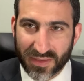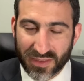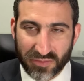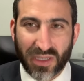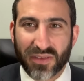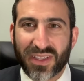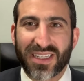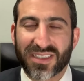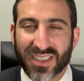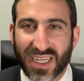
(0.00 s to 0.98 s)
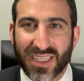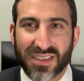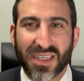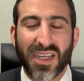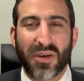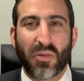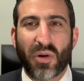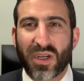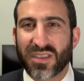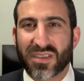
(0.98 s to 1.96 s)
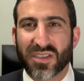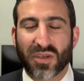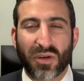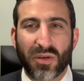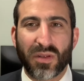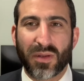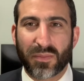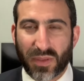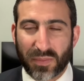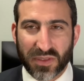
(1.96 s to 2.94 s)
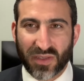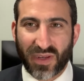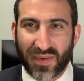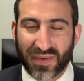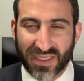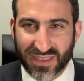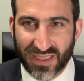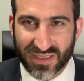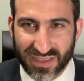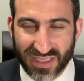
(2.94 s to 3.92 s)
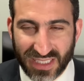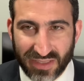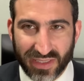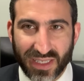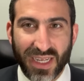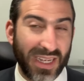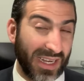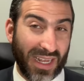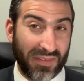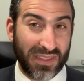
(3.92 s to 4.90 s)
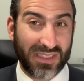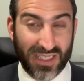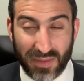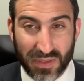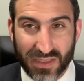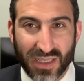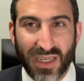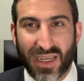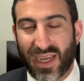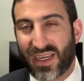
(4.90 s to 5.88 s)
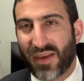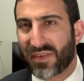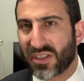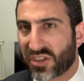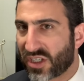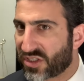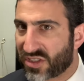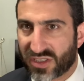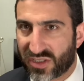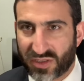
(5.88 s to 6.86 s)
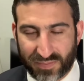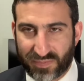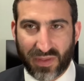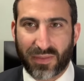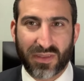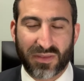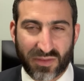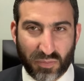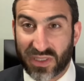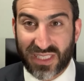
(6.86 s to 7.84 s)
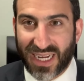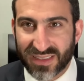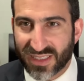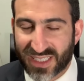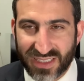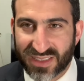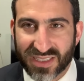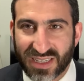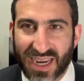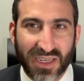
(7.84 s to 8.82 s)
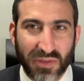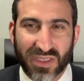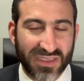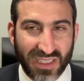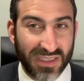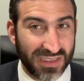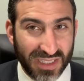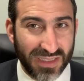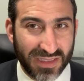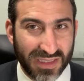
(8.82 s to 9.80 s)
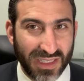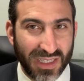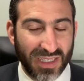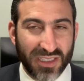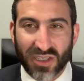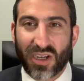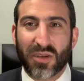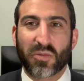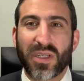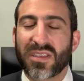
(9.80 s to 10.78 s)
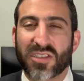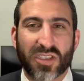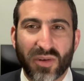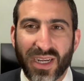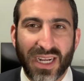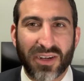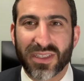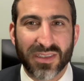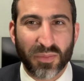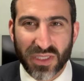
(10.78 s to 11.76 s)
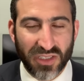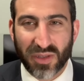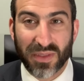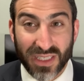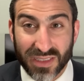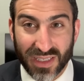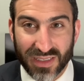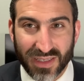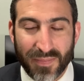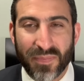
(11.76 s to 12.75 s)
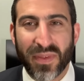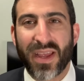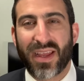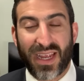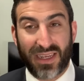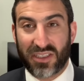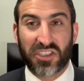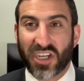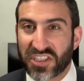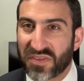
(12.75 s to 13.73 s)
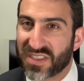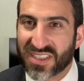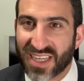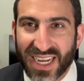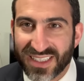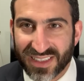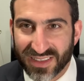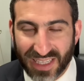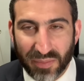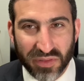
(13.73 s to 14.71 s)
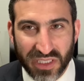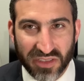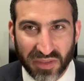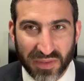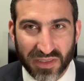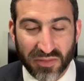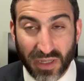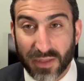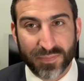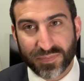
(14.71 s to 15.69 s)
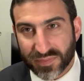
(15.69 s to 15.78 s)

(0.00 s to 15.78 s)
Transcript: Well, if that's the case, what is this whole purpose of having a sentencing hearing and having statements and having the judge pretend like he's deciding what the sentence is? It's all written straight out in the plea agreement, isn't it? And the judge even signed that plea agreement. Well,